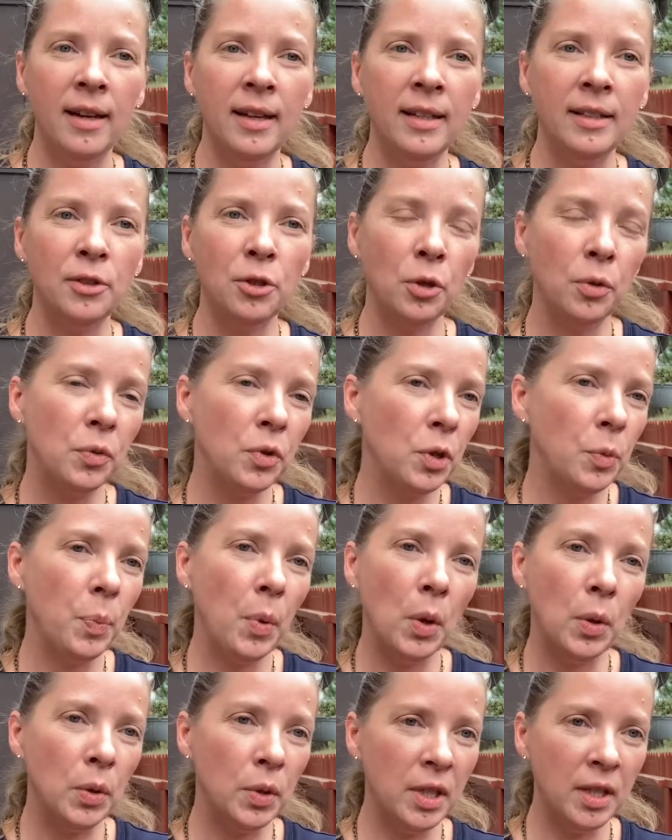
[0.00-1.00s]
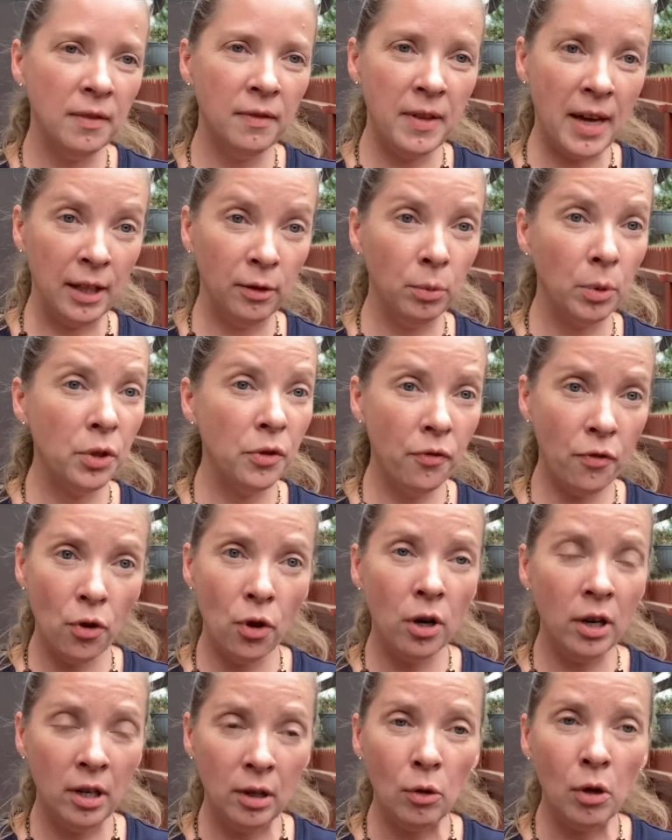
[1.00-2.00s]
So suppose if that was
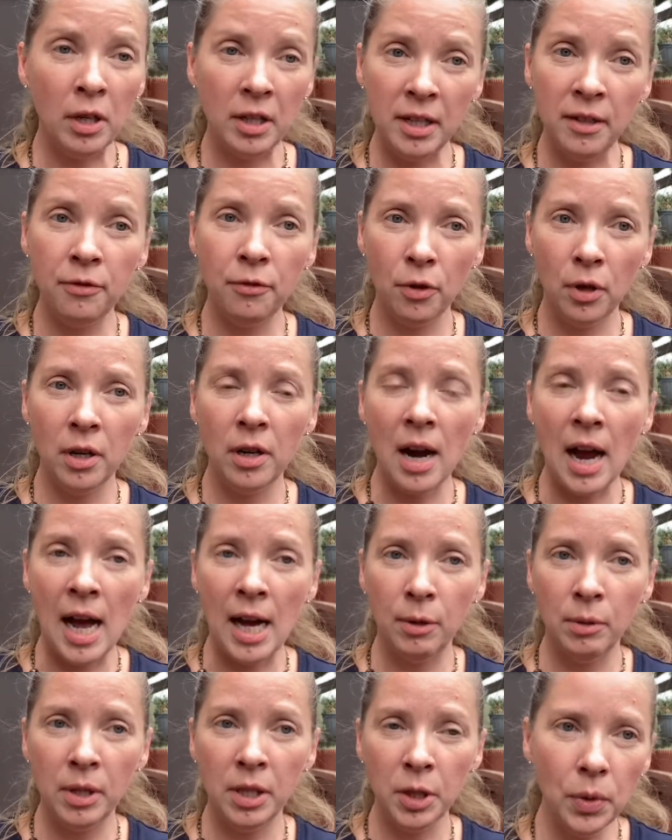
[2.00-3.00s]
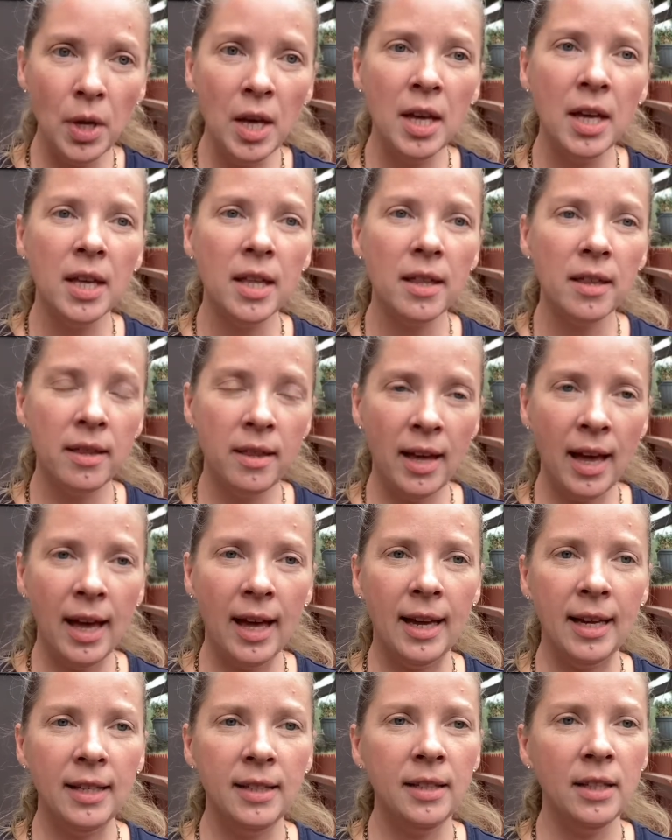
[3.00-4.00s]
only 4 hours,
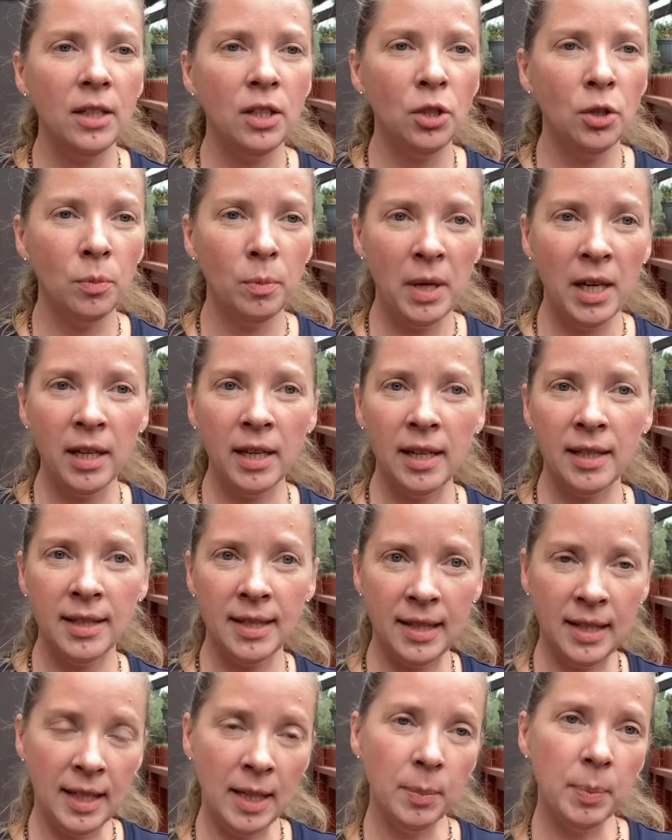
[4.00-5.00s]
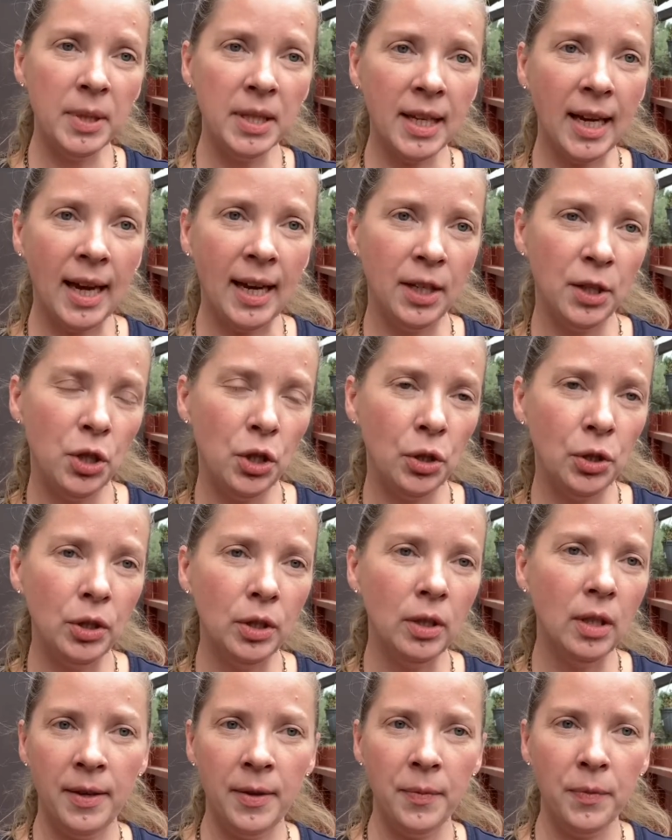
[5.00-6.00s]
then you make a sleep
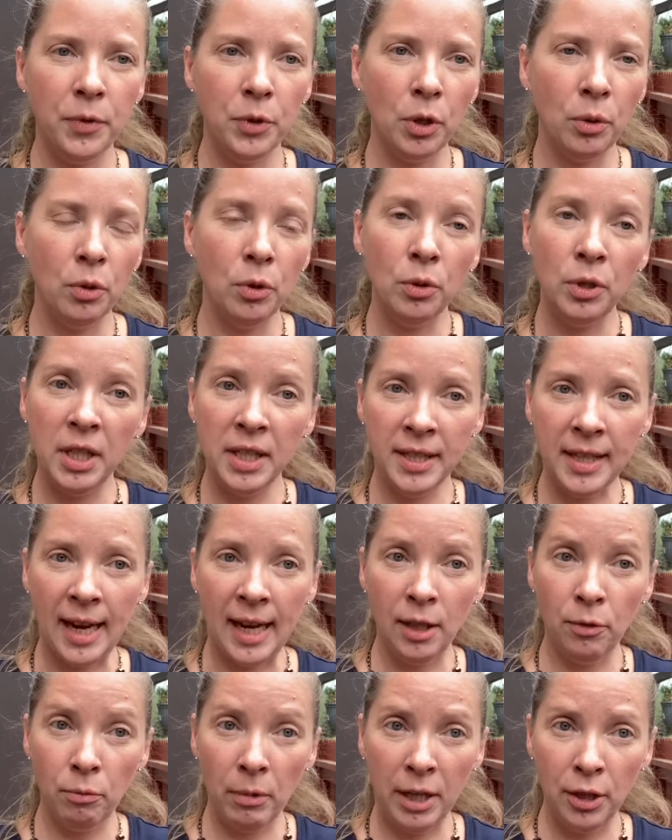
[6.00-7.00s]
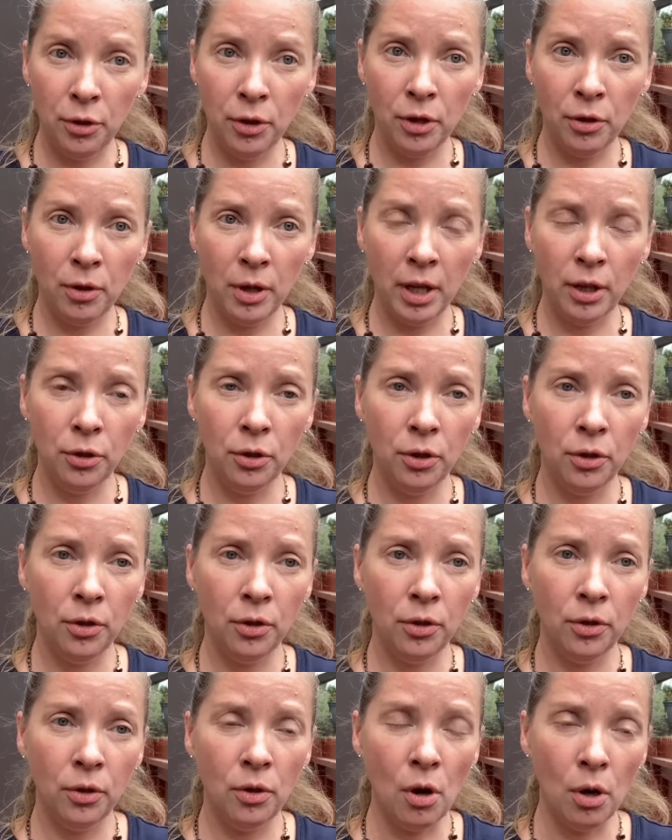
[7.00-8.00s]
schedule. So you decide when you're going
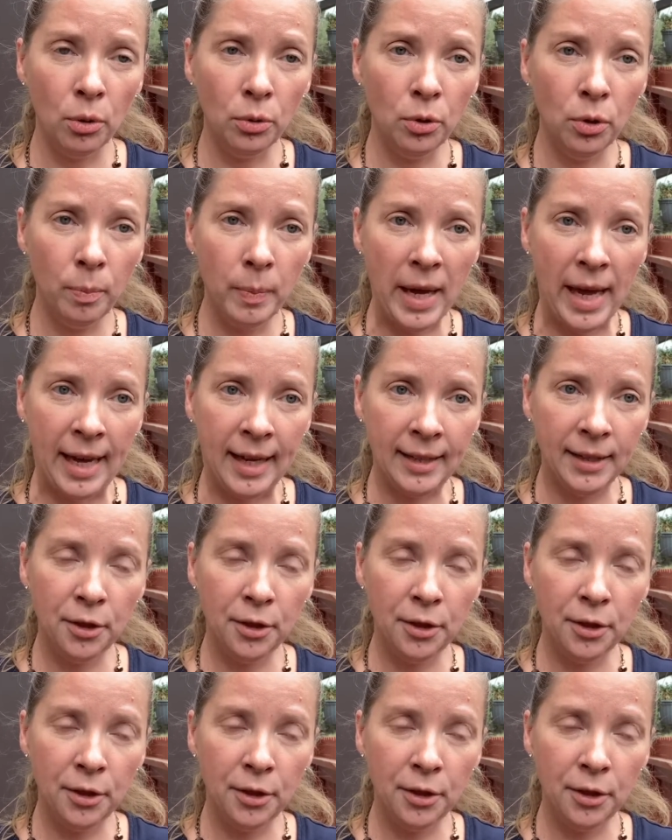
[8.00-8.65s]
to go to bed.